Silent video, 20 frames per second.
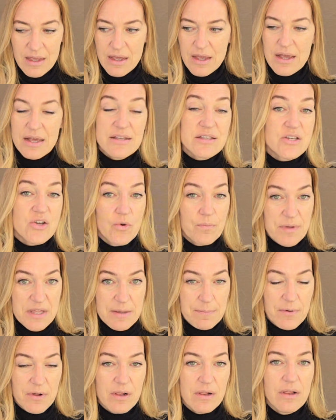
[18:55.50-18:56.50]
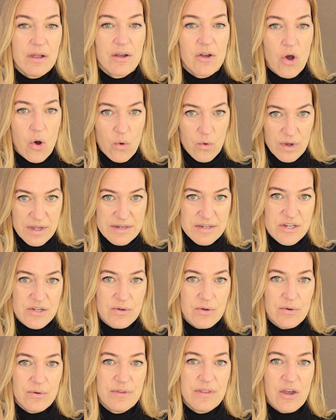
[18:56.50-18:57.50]
And so people go
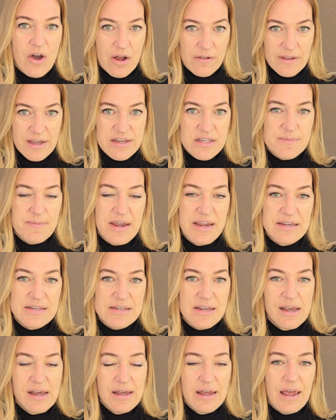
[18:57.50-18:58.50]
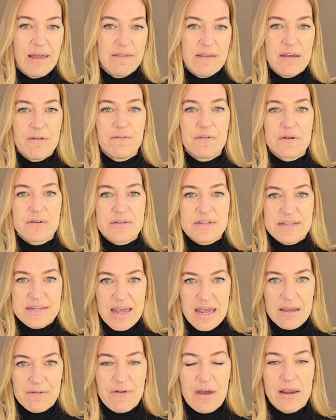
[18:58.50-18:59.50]
into the online space and they feel
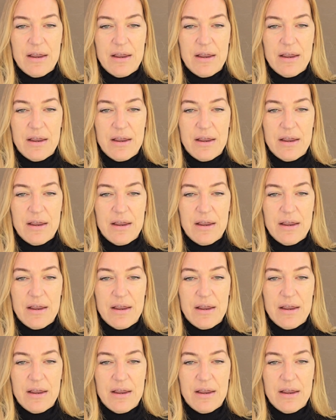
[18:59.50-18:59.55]
safe and